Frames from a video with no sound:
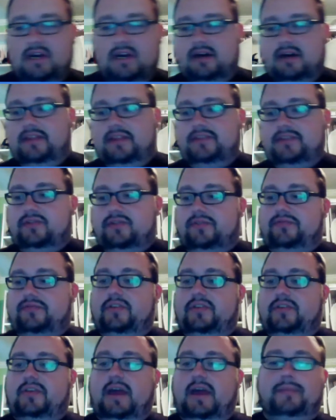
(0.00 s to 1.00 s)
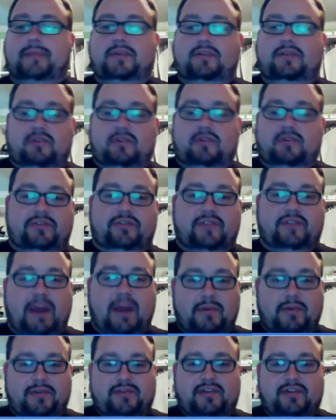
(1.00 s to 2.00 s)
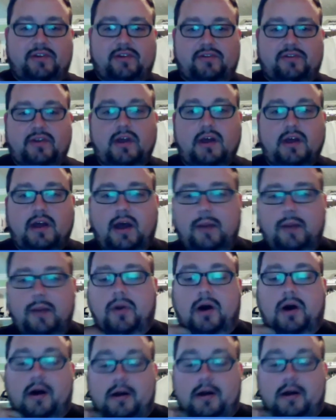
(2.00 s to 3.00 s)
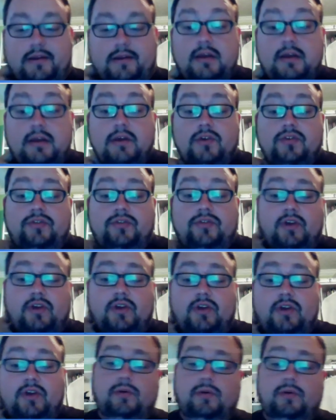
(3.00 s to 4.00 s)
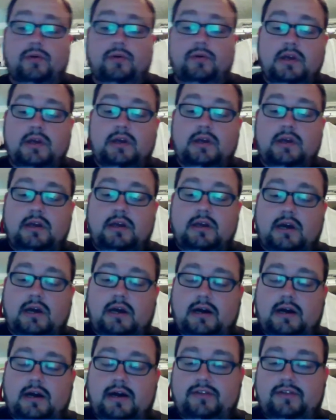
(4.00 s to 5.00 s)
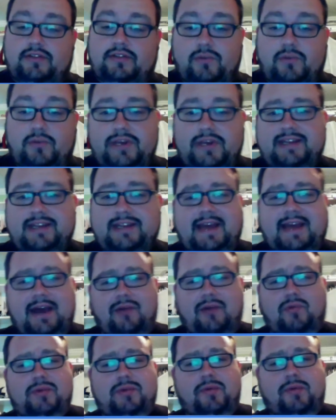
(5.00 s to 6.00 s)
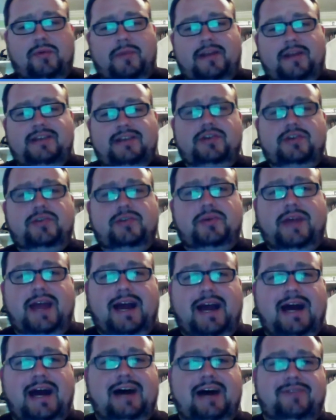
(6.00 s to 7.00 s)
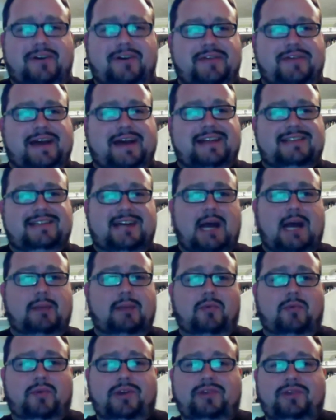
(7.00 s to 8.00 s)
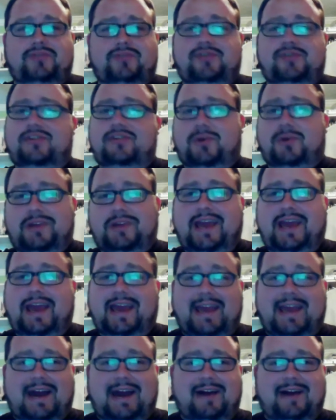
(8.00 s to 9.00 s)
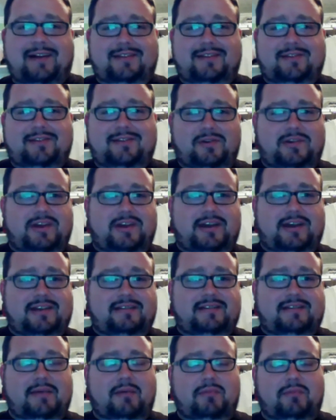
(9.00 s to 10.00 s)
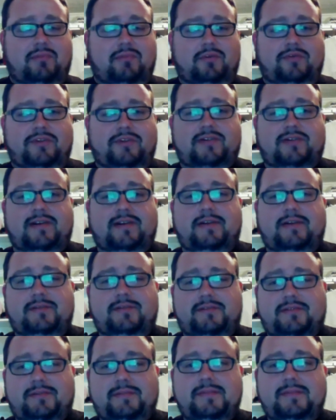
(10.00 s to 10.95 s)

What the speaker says: this happens, sort of establishes a bond. So we did that. What memento do we have of that time when we used to totally hang out at the totally unstable proving grounds?